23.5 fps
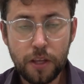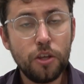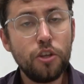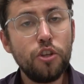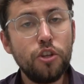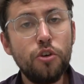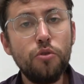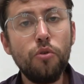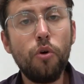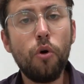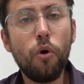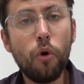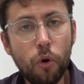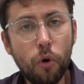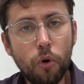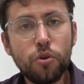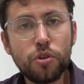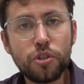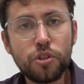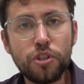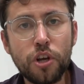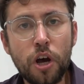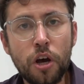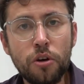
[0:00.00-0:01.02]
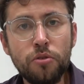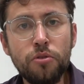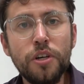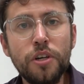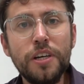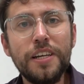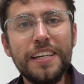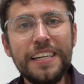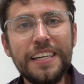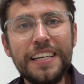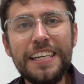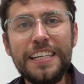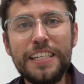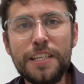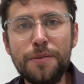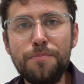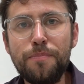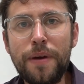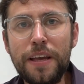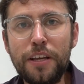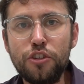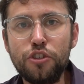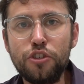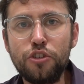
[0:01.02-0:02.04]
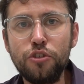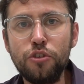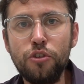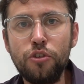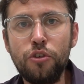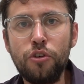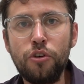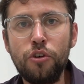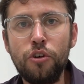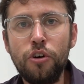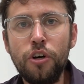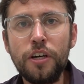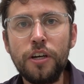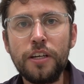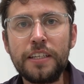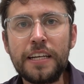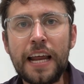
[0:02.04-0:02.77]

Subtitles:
You also need to make sure